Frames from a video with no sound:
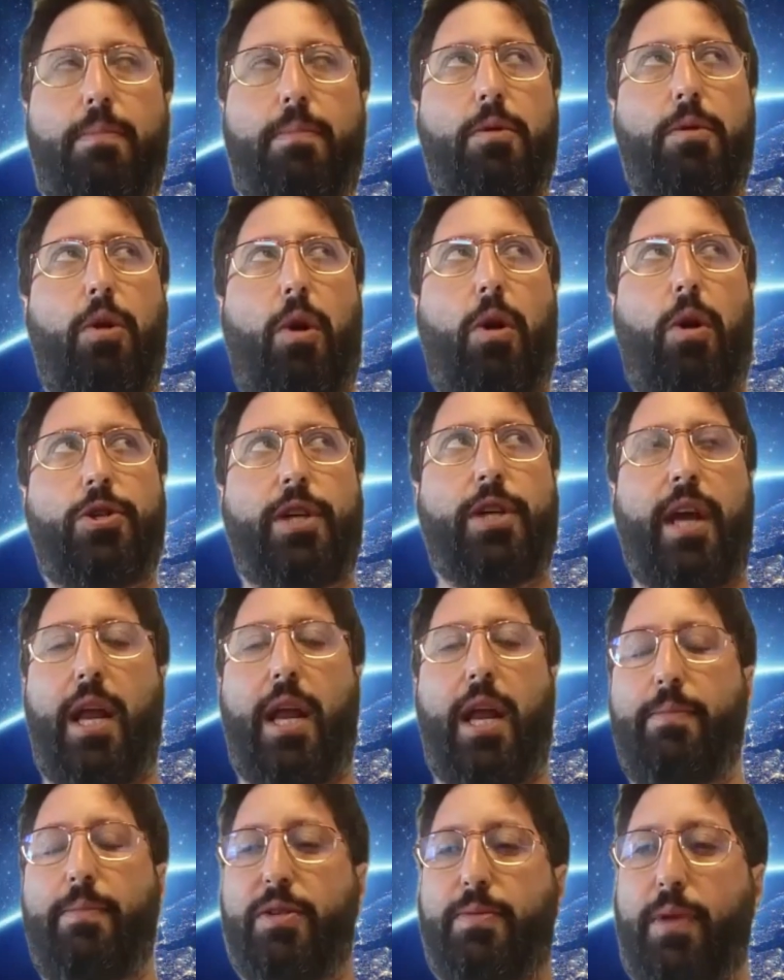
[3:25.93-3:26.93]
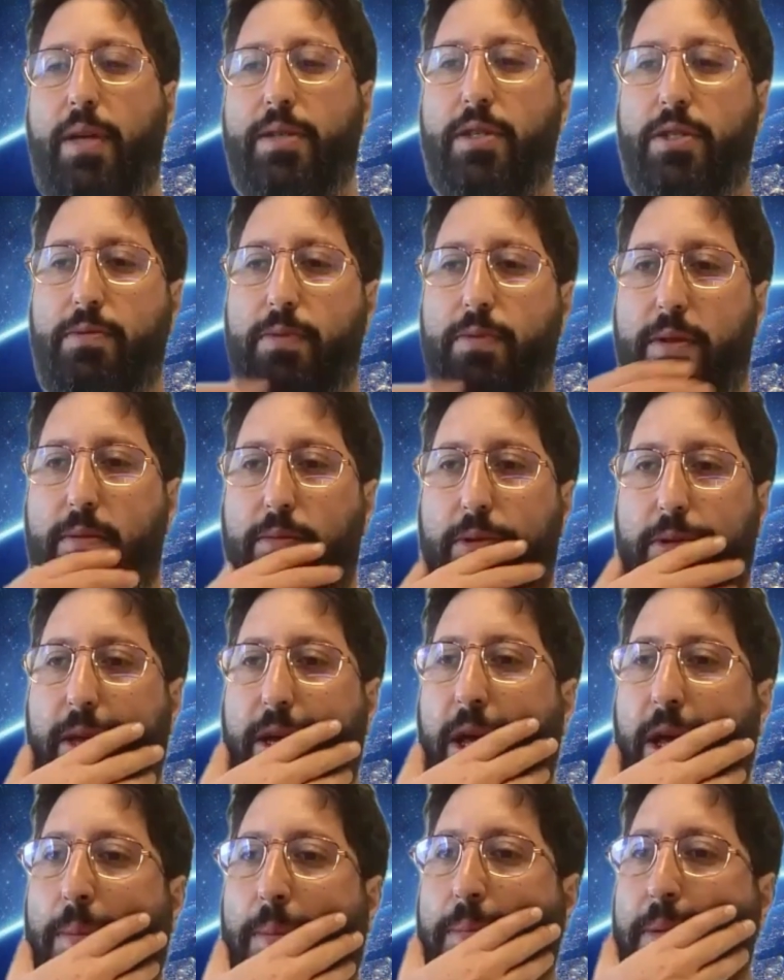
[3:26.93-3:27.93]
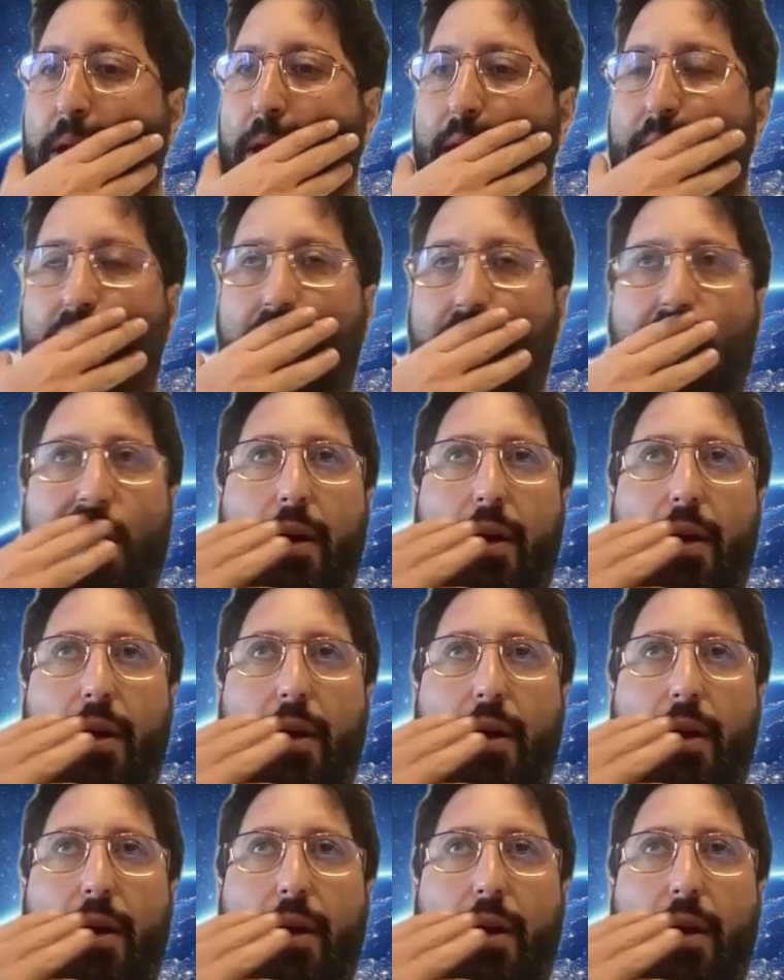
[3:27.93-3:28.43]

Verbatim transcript: large cannabis presence with with the company.